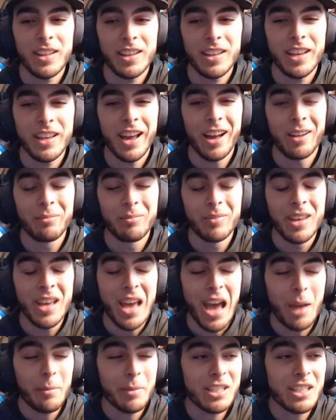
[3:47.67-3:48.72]
Yeah.
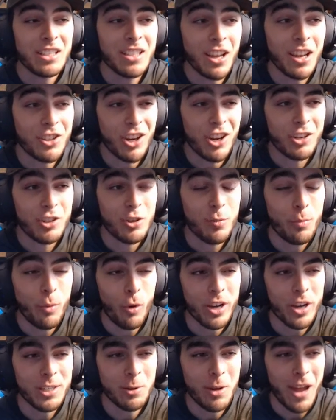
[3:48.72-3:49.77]
I mean, to touch on 2
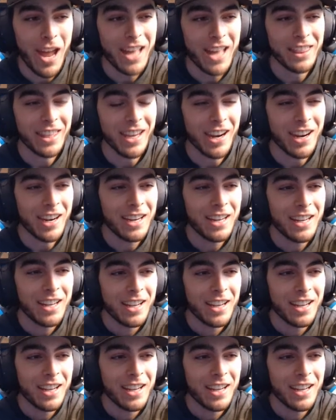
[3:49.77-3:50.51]
points you had there,